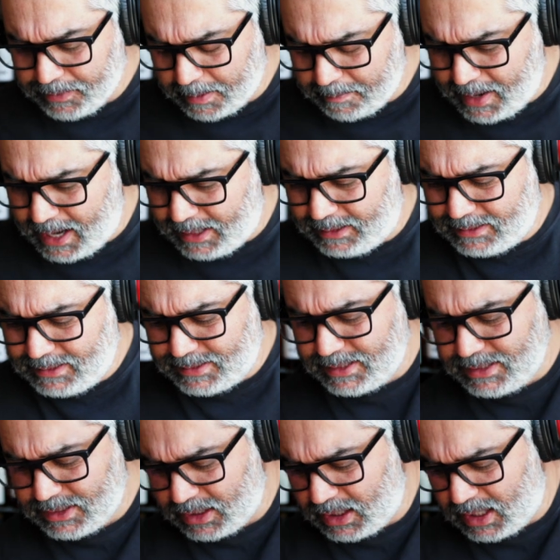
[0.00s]
Man, this
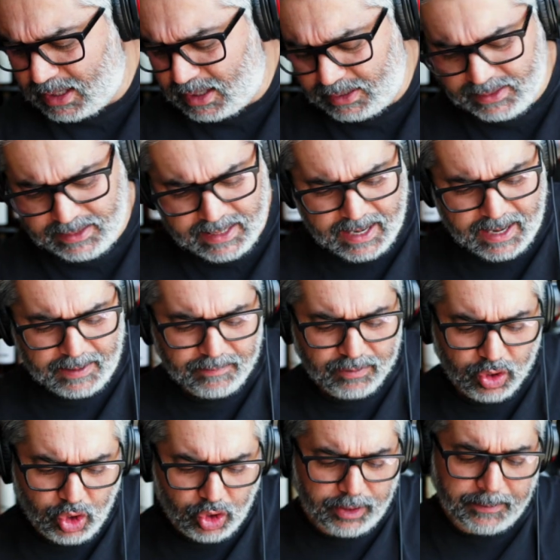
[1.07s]
is, yeah,
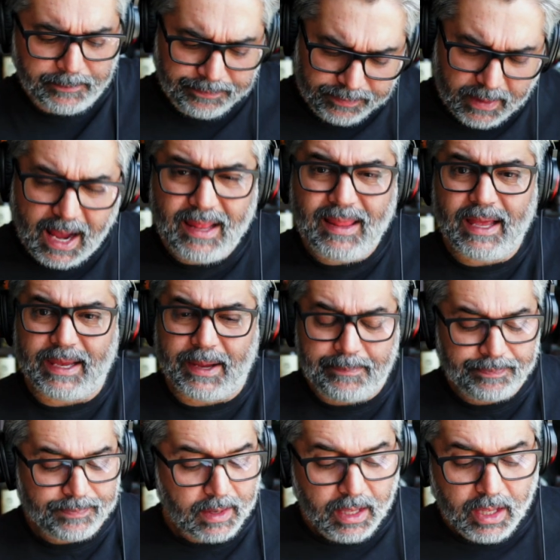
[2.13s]
good. I like it.
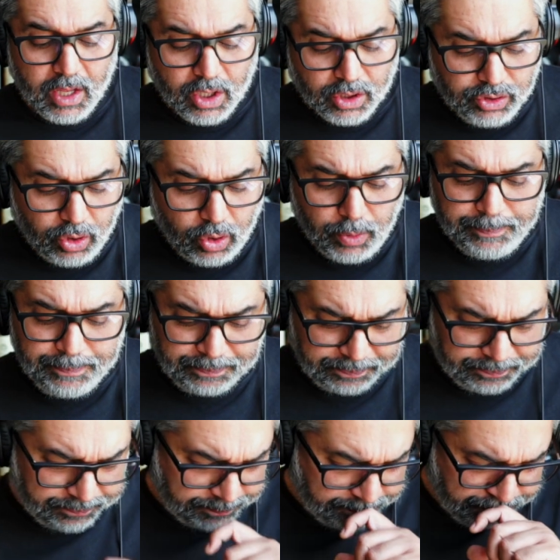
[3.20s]
So,
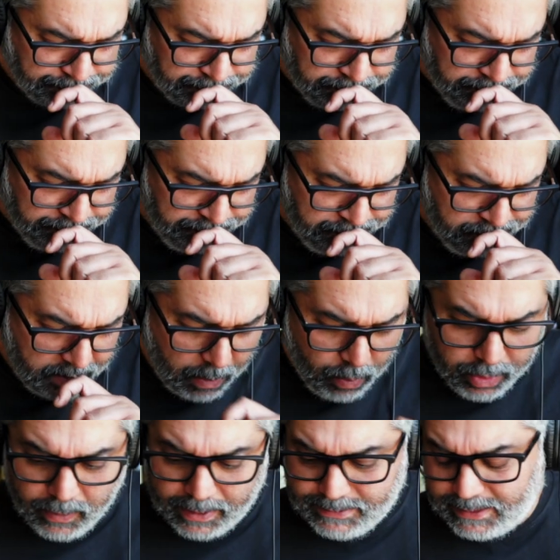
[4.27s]
what do I